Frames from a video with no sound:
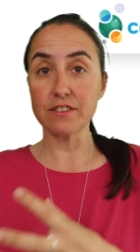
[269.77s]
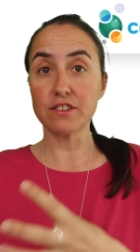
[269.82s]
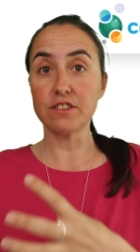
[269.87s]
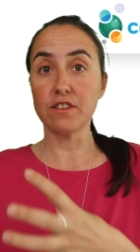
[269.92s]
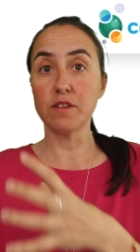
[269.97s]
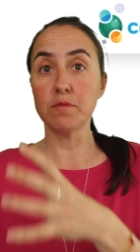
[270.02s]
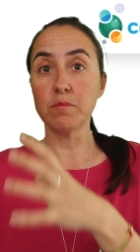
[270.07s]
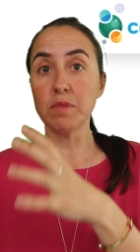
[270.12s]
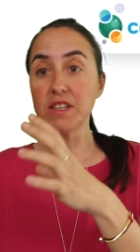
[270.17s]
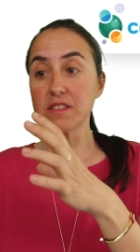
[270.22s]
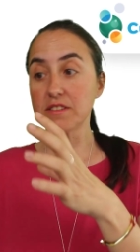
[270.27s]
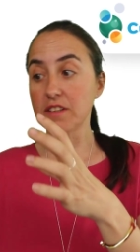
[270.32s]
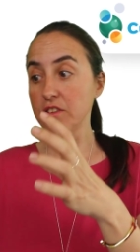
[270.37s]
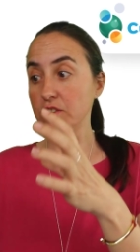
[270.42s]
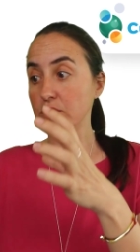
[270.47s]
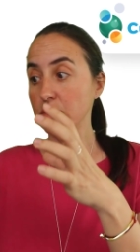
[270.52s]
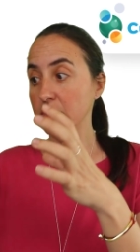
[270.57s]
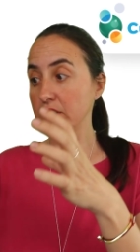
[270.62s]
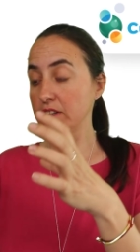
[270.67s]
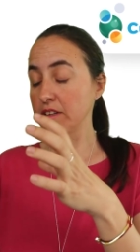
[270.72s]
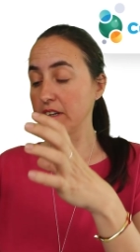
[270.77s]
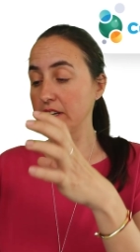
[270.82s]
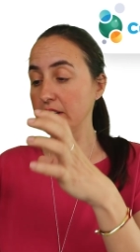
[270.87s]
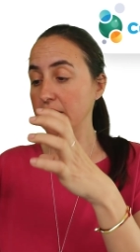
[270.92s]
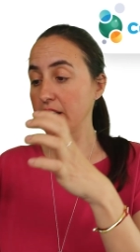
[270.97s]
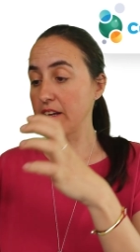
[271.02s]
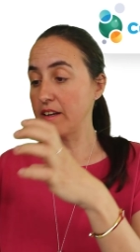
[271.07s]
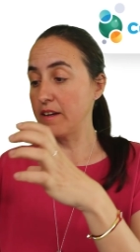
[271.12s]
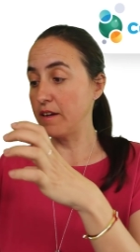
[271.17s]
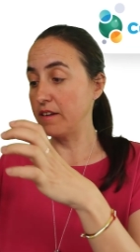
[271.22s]
So it means that you can
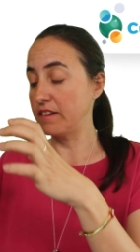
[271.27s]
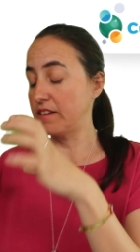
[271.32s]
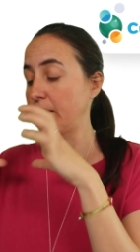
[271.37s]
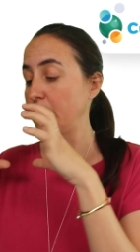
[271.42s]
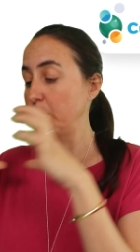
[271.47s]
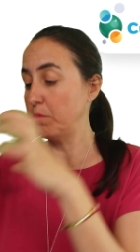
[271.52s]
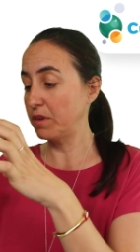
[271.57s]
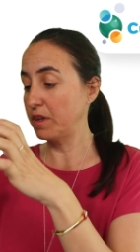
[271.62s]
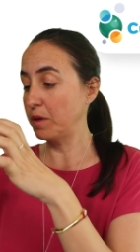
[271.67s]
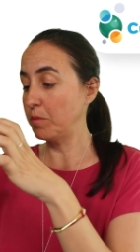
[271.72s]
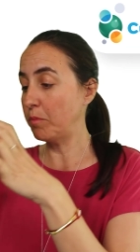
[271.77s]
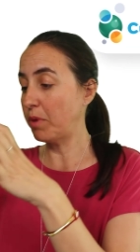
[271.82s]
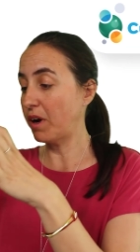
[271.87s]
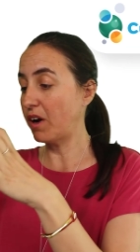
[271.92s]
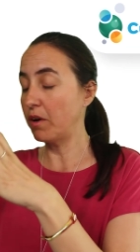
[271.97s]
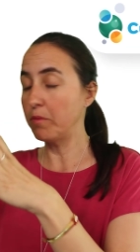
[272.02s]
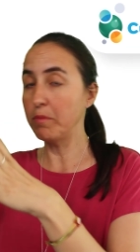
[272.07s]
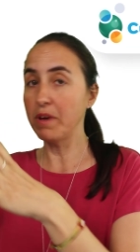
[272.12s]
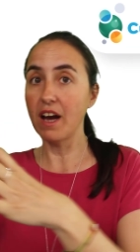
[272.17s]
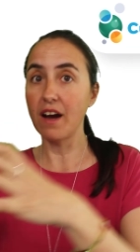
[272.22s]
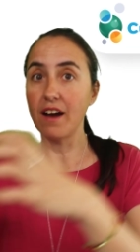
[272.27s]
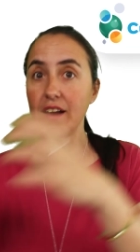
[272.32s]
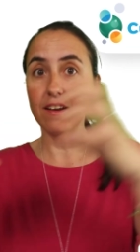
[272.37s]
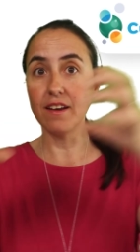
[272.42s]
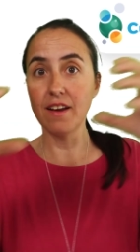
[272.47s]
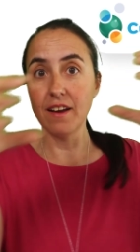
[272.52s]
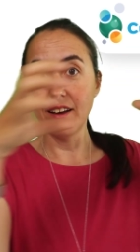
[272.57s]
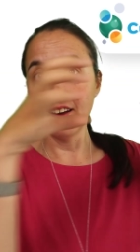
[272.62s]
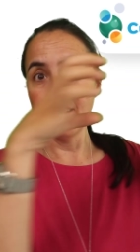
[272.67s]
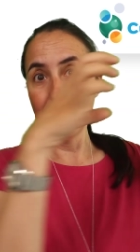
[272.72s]
get a table in Power BI
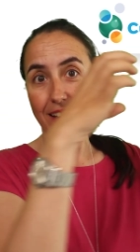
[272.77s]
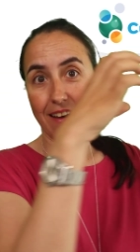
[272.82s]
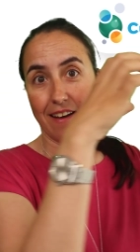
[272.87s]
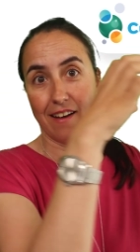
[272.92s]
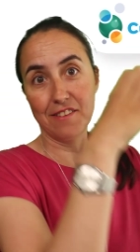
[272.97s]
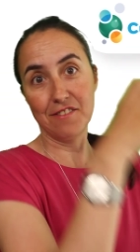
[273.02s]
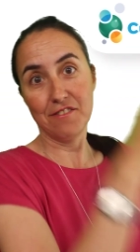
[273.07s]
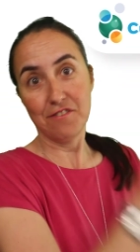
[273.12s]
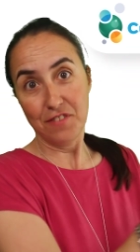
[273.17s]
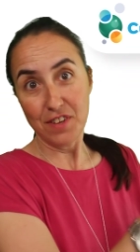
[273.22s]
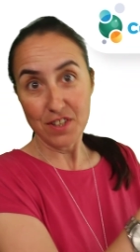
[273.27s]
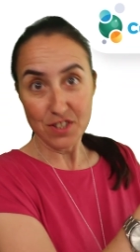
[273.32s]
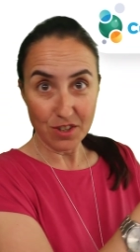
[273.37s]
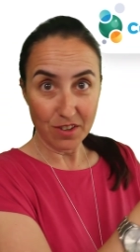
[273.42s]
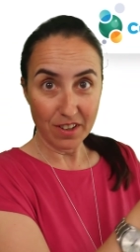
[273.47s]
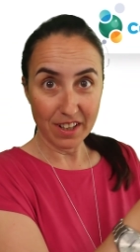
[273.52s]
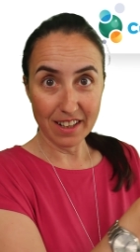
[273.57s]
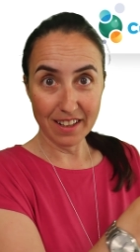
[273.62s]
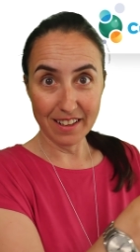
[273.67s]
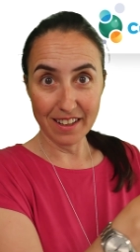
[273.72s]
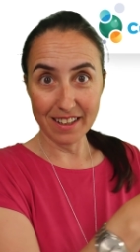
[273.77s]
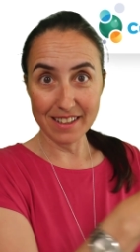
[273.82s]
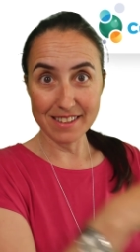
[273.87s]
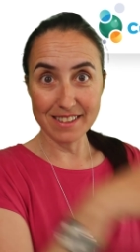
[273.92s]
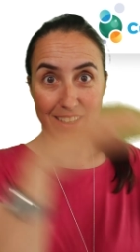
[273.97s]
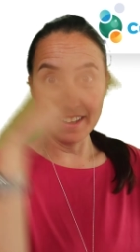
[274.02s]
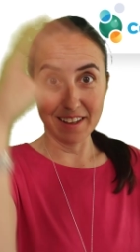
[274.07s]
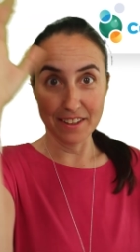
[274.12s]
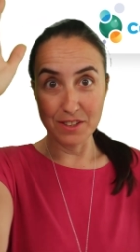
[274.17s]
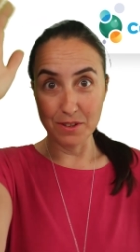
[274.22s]
and feature it in
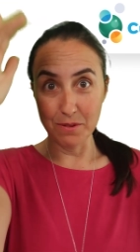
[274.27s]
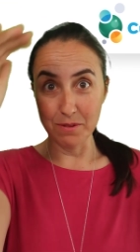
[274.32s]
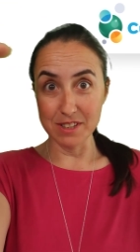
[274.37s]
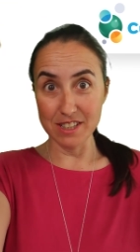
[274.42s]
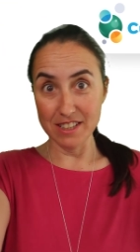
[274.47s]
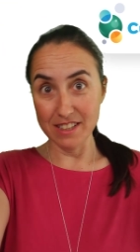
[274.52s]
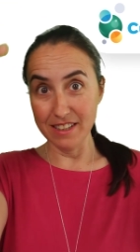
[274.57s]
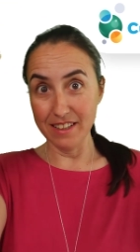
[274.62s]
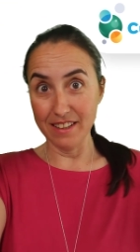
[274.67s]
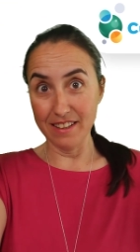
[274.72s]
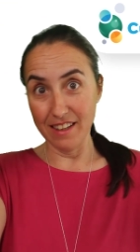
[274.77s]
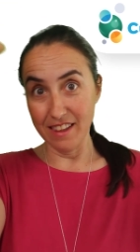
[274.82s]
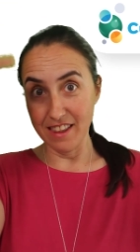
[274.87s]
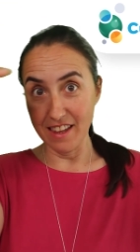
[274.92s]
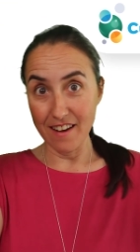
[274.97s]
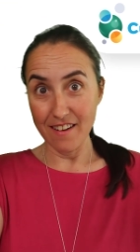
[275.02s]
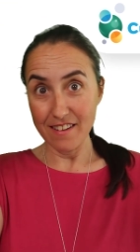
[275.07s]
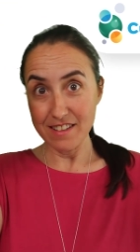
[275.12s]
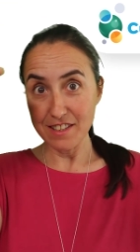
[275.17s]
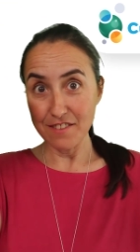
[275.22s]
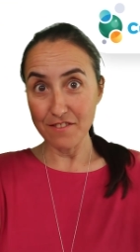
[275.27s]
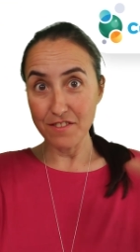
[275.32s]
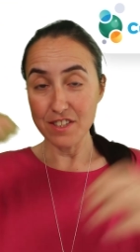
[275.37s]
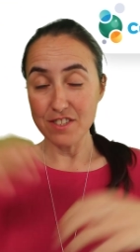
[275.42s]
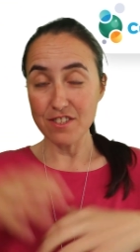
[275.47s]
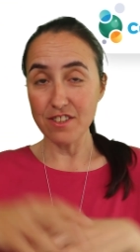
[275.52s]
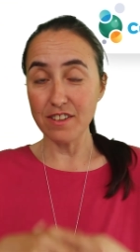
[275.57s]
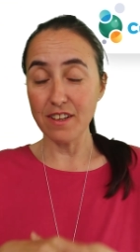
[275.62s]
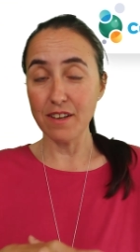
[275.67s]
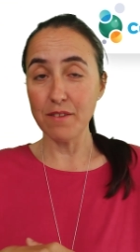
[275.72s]
Excel and you will see it there as a
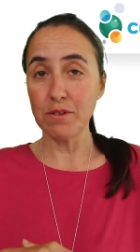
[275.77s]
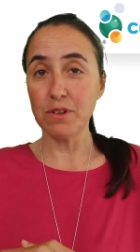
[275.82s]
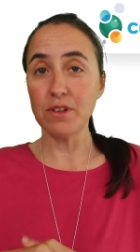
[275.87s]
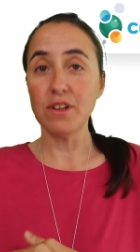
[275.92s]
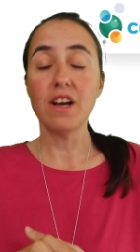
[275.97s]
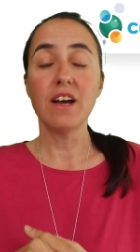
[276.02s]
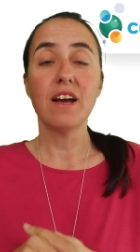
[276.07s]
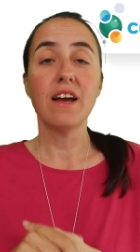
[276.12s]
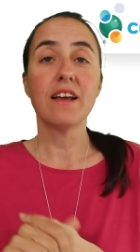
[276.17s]
feature table.